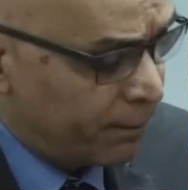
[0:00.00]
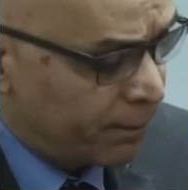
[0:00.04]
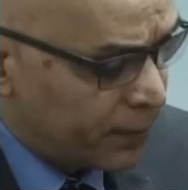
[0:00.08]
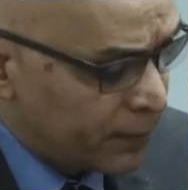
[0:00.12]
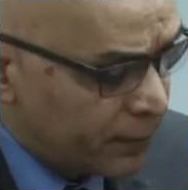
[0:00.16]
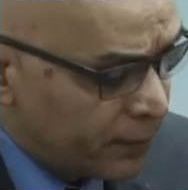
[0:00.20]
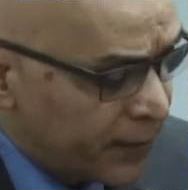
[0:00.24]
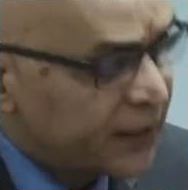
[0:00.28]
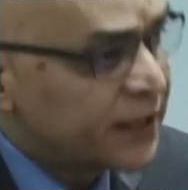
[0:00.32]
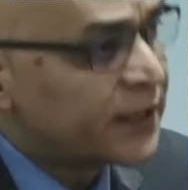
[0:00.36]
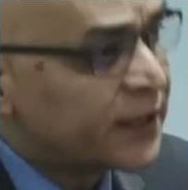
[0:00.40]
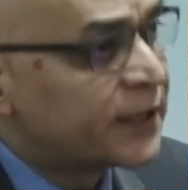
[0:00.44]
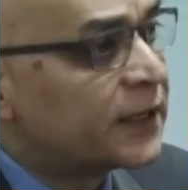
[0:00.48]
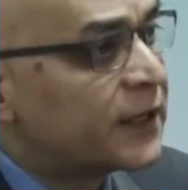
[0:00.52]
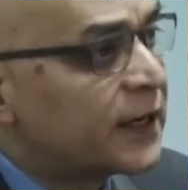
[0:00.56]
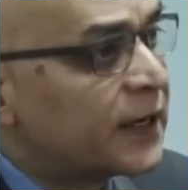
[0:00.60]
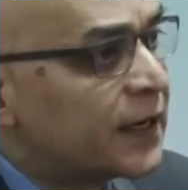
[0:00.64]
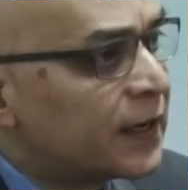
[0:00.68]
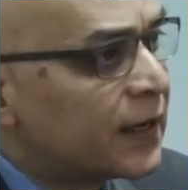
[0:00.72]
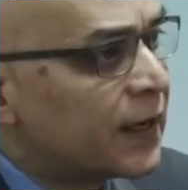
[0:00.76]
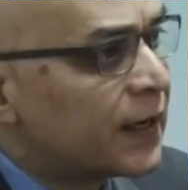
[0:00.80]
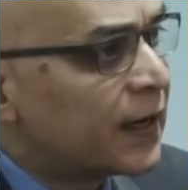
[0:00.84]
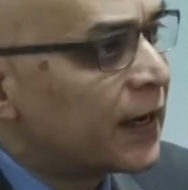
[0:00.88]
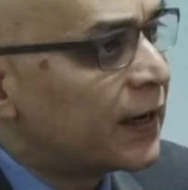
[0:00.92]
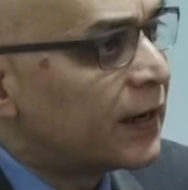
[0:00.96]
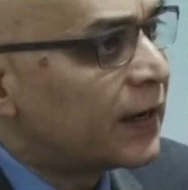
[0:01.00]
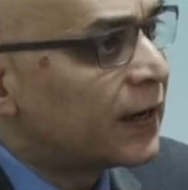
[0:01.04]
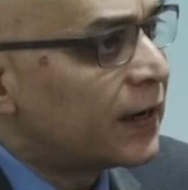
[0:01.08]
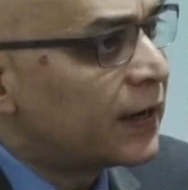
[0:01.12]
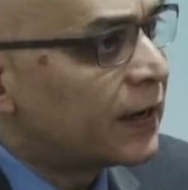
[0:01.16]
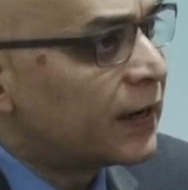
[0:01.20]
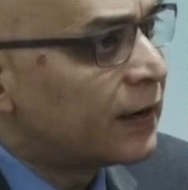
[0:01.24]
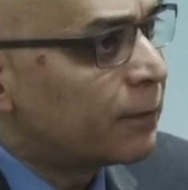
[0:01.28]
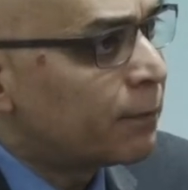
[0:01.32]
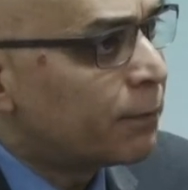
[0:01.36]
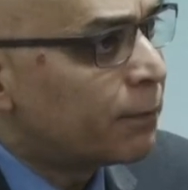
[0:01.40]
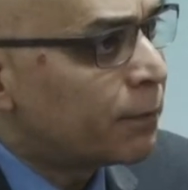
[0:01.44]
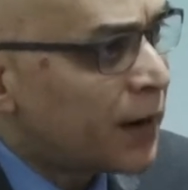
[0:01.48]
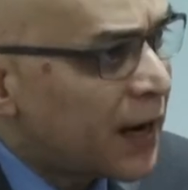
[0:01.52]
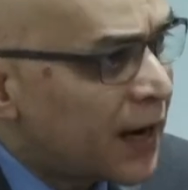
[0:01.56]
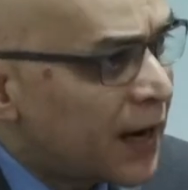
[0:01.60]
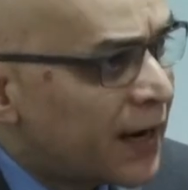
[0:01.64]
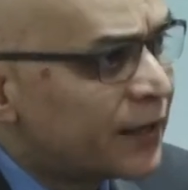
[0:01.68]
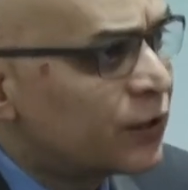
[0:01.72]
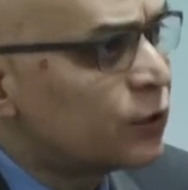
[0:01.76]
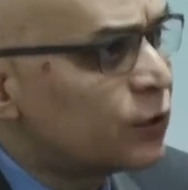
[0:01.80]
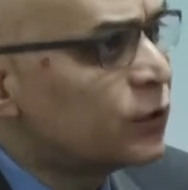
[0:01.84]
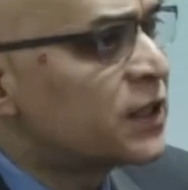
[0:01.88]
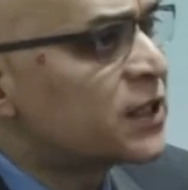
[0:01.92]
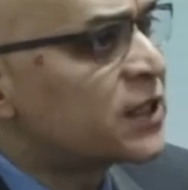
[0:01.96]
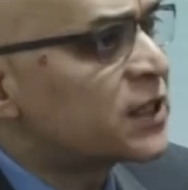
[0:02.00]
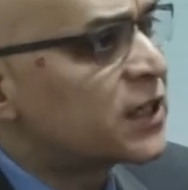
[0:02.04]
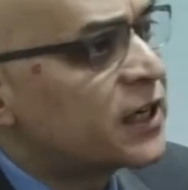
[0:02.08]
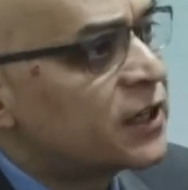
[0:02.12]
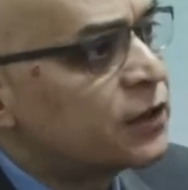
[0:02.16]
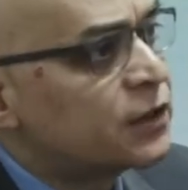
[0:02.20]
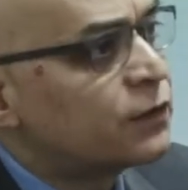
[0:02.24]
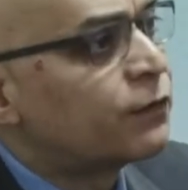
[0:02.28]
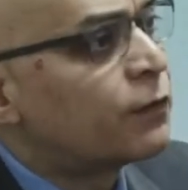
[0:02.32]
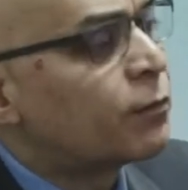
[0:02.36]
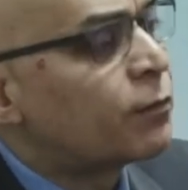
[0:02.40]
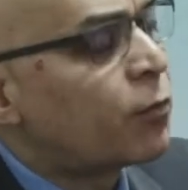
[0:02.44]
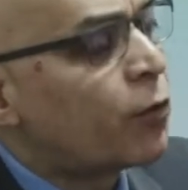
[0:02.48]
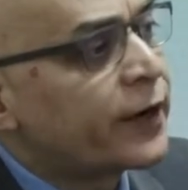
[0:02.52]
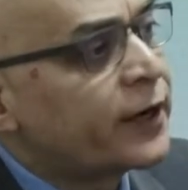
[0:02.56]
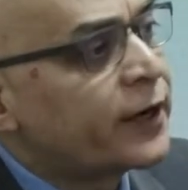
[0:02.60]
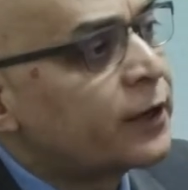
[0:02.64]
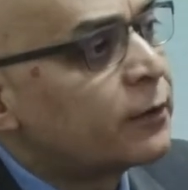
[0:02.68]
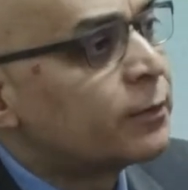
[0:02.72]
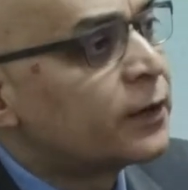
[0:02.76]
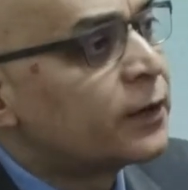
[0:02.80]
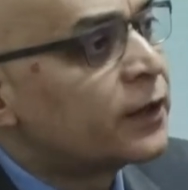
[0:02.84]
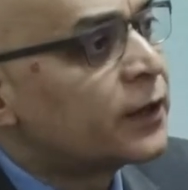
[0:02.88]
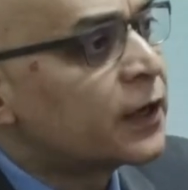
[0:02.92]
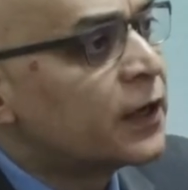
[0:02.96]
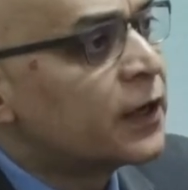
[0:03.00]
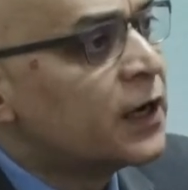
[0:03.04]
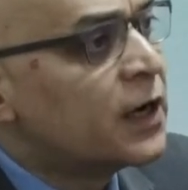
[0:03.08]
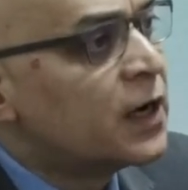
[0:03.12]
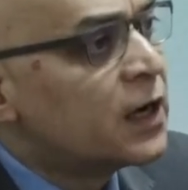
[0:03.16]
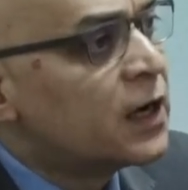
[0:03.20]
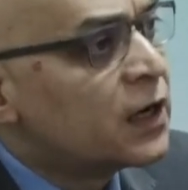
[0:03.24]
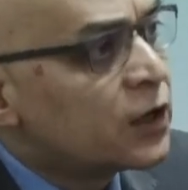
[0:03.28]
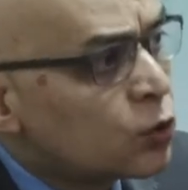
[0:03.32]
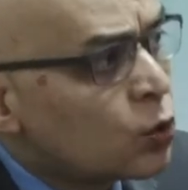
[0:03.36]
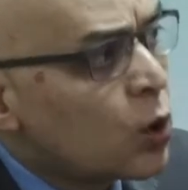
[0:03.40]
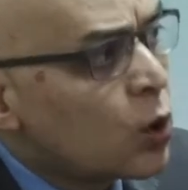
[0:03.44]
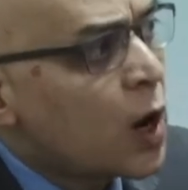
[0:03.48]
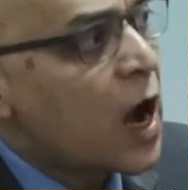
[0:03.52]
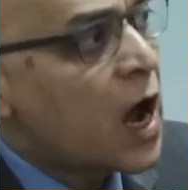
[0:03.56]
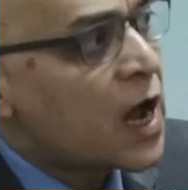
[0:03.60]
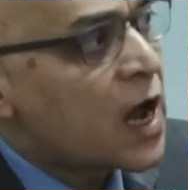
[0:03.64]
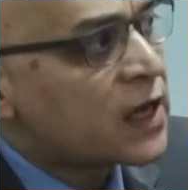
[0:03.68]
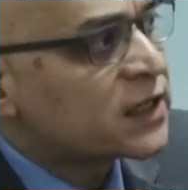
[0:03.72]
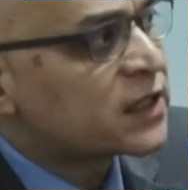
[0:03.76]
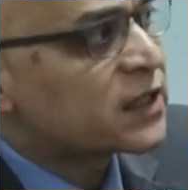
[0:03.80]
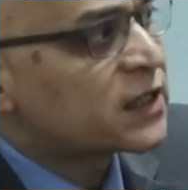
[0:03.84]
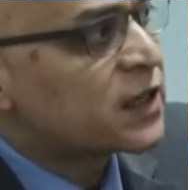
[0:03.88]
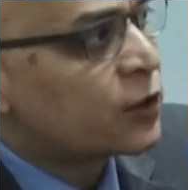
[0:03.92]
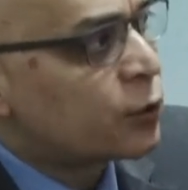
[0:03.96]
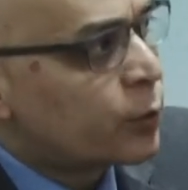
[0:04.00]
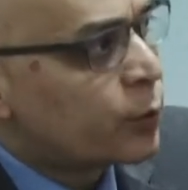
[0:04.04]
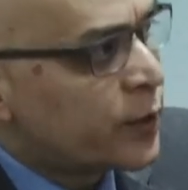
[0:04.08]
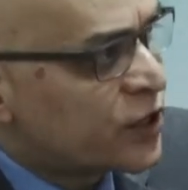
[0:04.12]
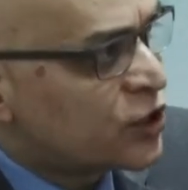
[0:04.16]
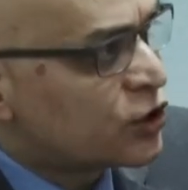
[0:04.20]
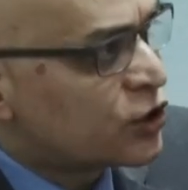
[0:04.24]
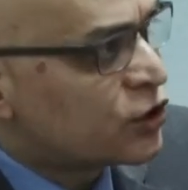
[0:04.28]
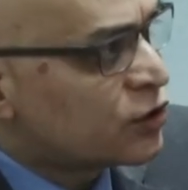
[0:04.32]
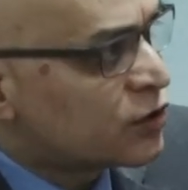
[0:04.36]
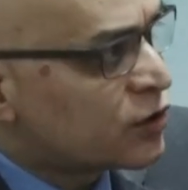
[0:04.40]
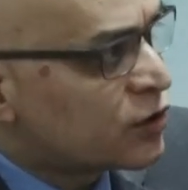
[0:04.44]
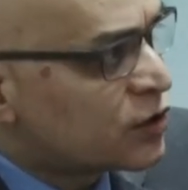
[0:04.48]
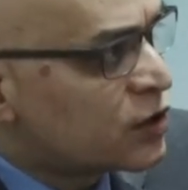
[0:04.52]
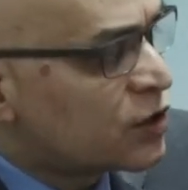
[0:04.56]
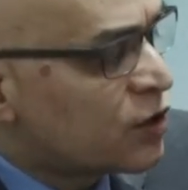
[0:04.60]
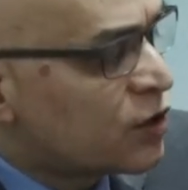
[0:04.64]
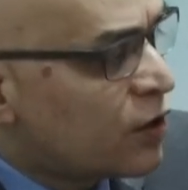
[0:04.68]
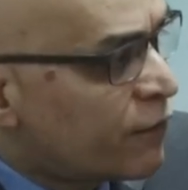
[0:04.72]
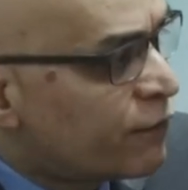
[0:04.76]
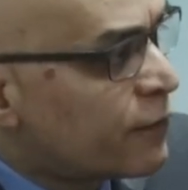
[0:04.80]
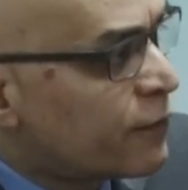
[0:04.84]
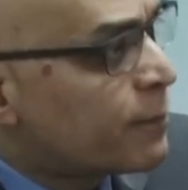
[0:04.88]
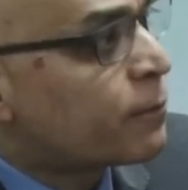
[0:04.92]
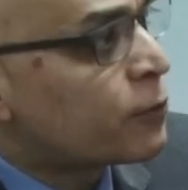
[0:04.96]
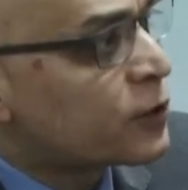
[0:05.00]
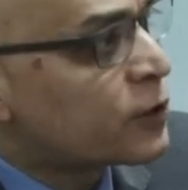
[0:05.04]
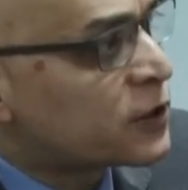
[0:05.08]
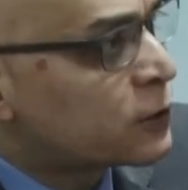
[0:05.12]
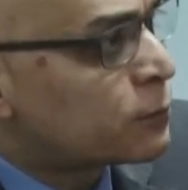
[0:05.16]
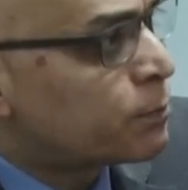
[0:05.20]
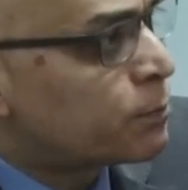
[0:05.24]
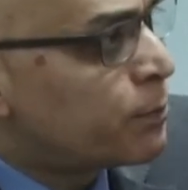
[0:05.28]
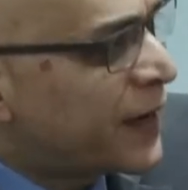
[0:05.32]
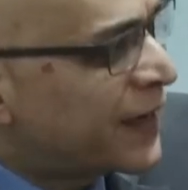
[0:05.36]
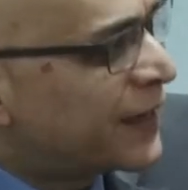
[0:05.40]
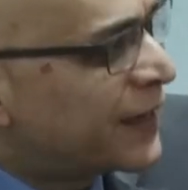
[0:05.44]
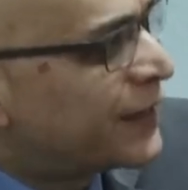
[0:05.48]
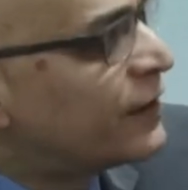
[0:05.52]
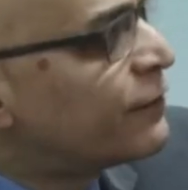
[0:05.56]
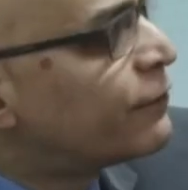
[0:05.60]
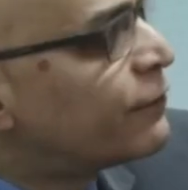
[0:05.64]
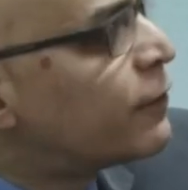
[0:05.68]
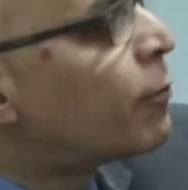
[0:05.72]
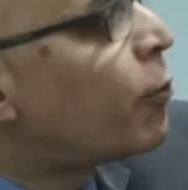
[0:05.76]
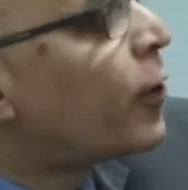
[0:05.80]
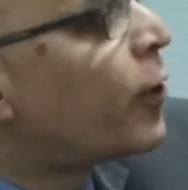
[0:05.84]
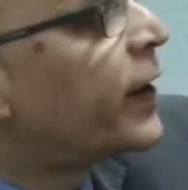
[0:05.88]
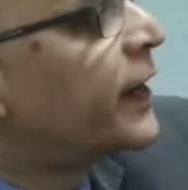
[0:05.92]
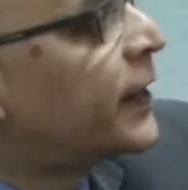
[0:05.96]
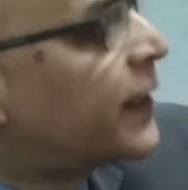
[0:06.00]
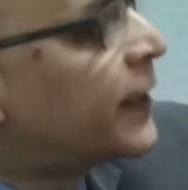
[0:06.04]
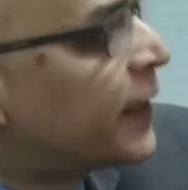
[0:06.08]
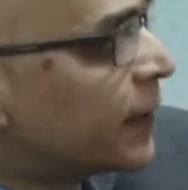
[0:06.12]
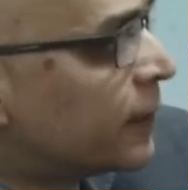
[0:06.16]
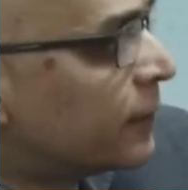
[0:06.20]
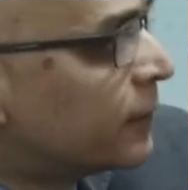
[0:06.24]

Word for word: permitted prior to the stage of appointment to ask questions of a prospective appointee,